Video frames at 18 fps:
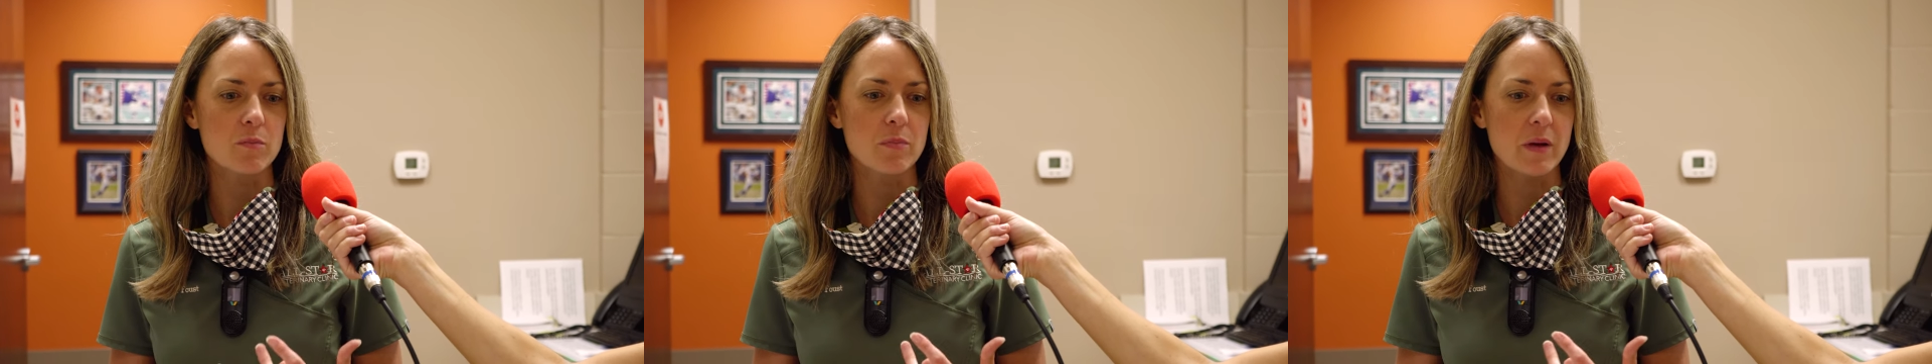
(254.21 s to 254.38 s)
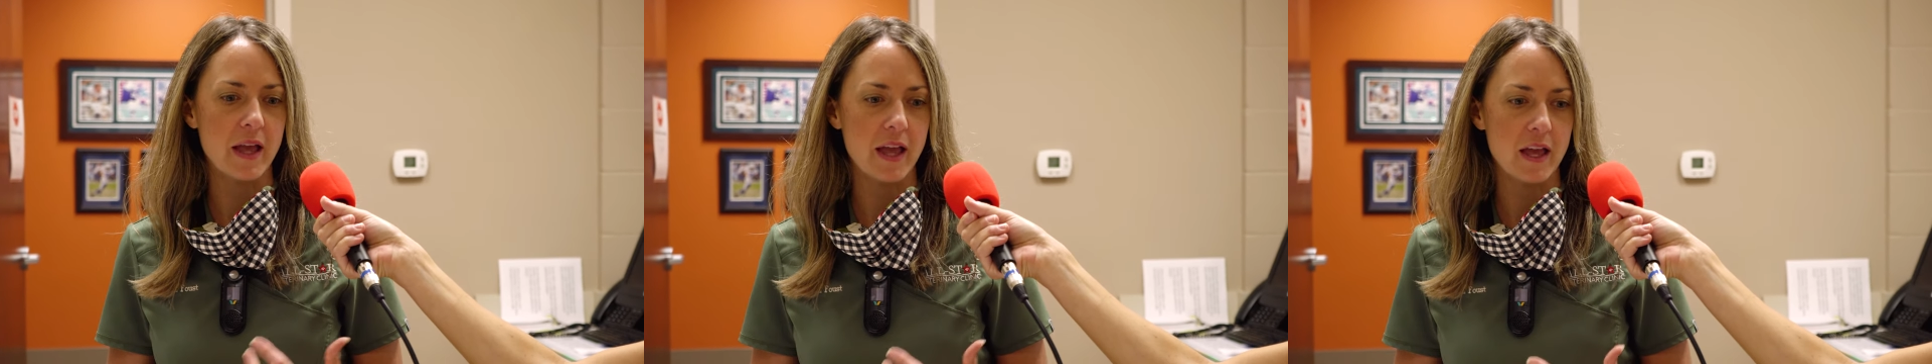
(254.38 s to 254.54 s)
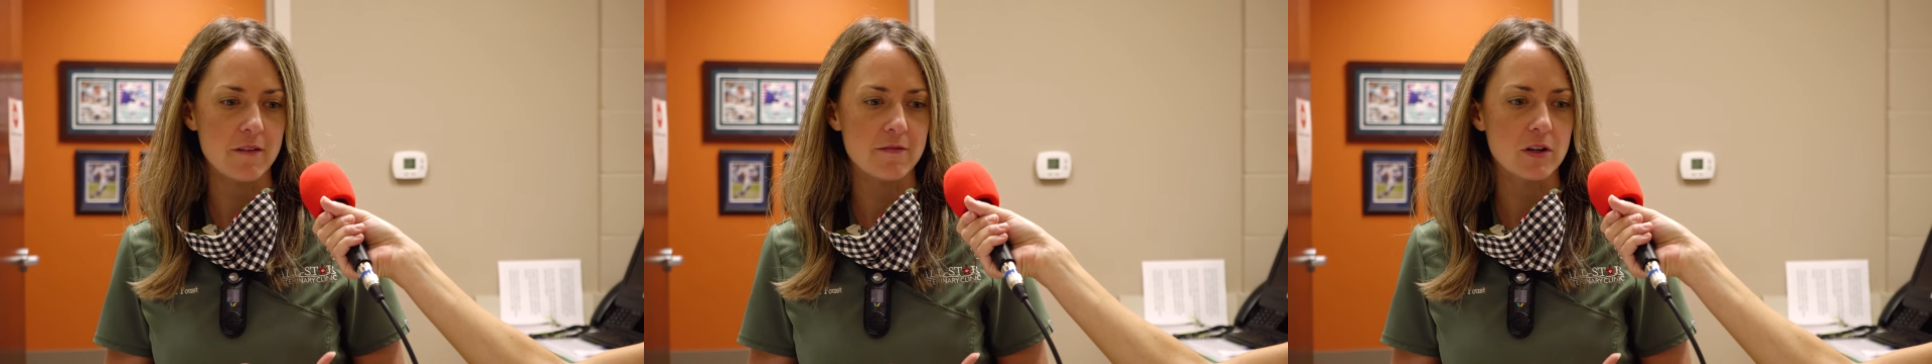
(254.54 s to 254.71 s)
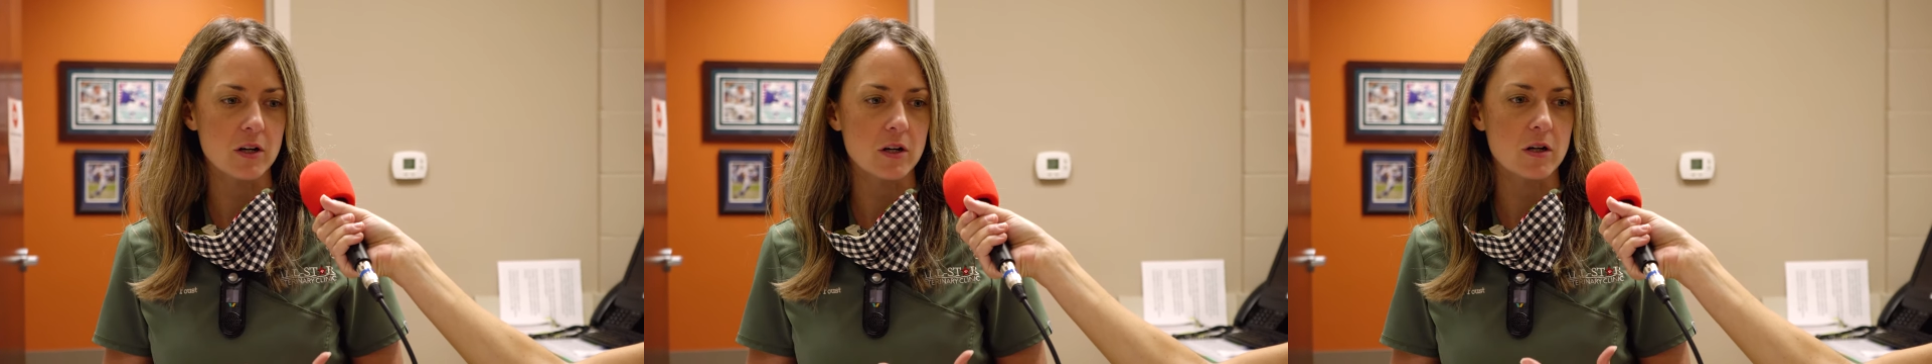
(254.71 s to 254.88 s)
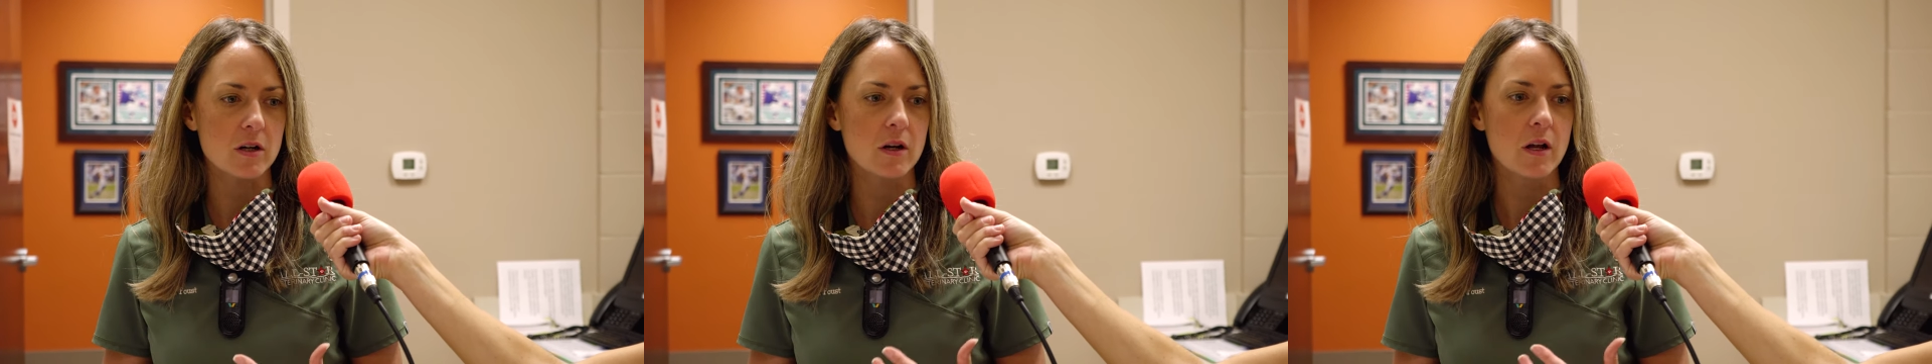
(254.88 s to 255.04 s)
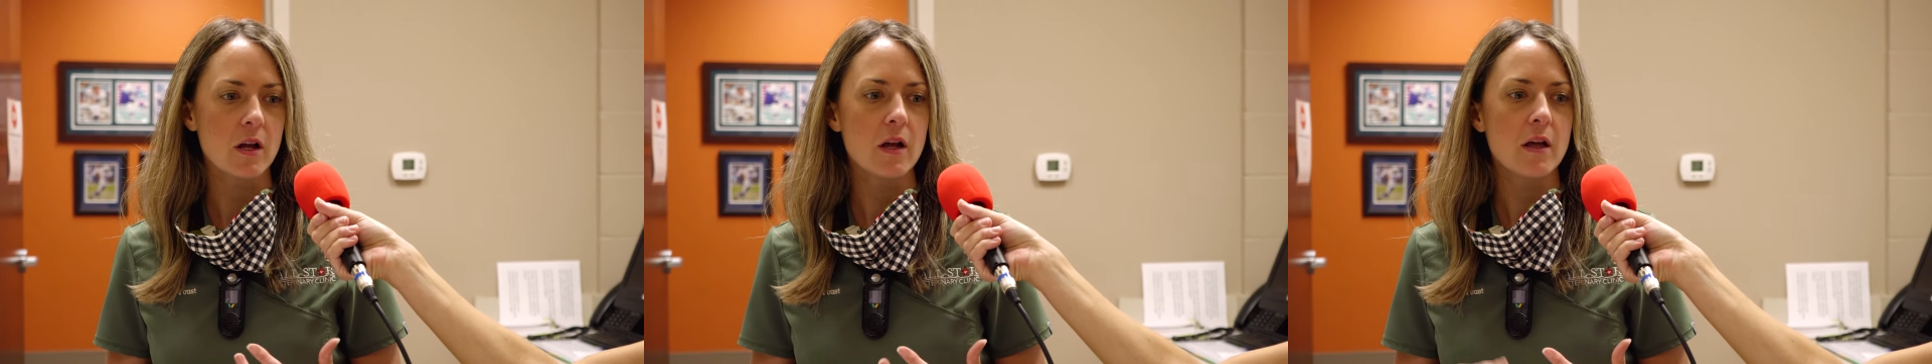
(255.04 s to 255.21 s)

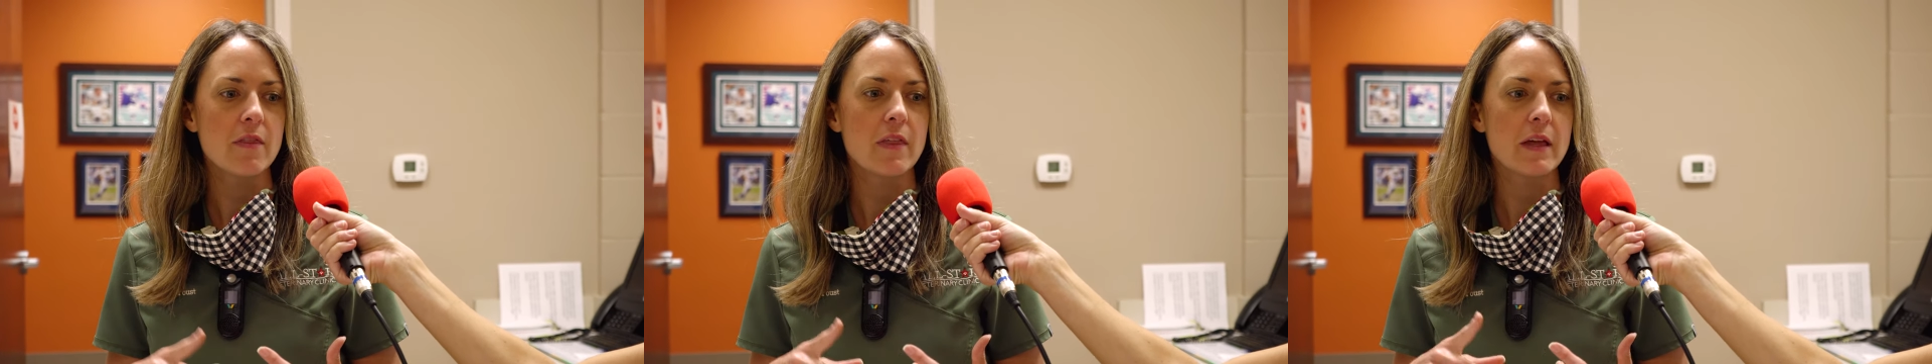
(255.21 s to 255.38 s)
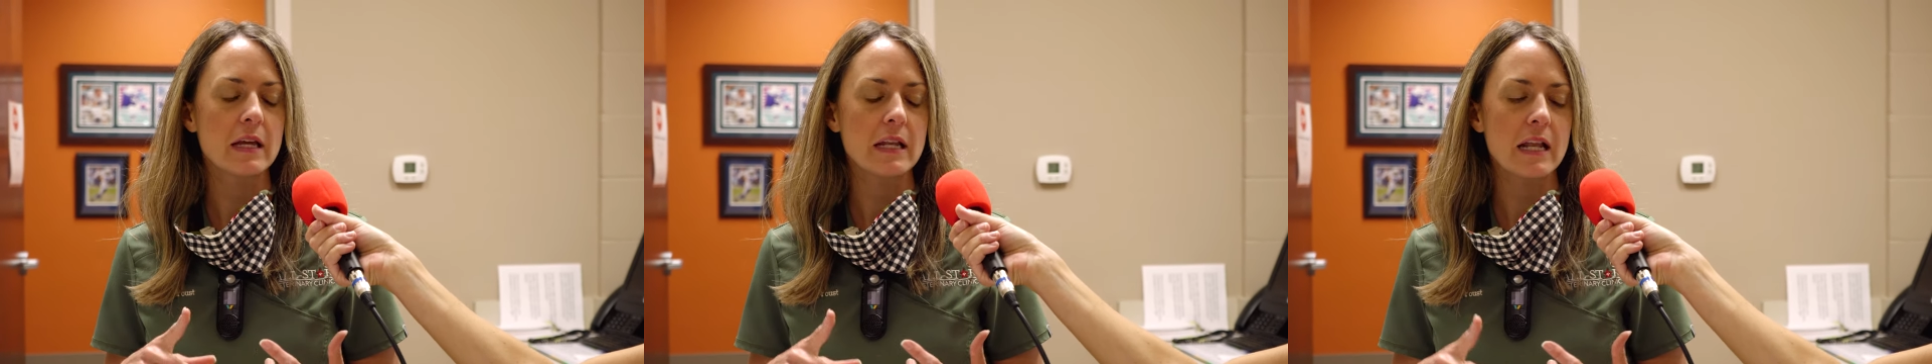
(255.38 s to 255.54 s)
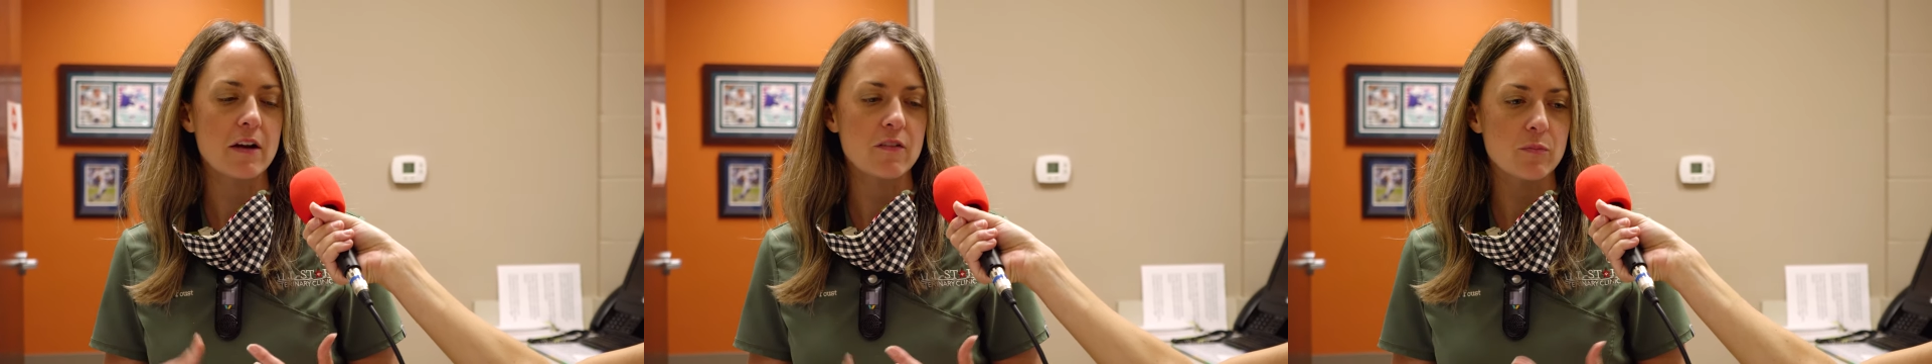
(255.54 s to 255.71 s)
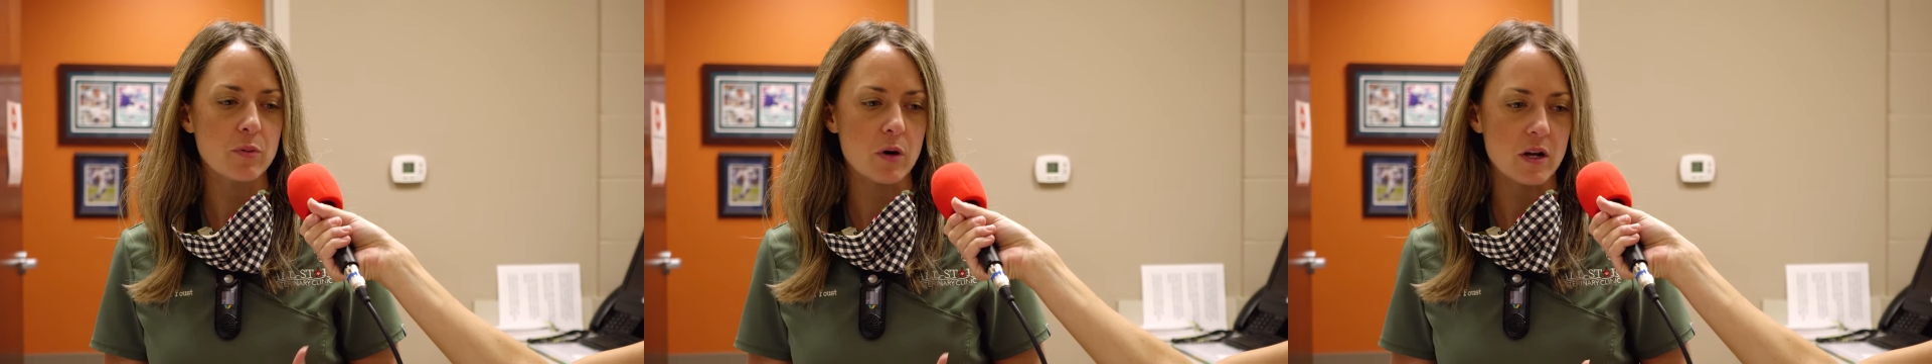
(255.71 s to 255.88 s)
behavior, they can have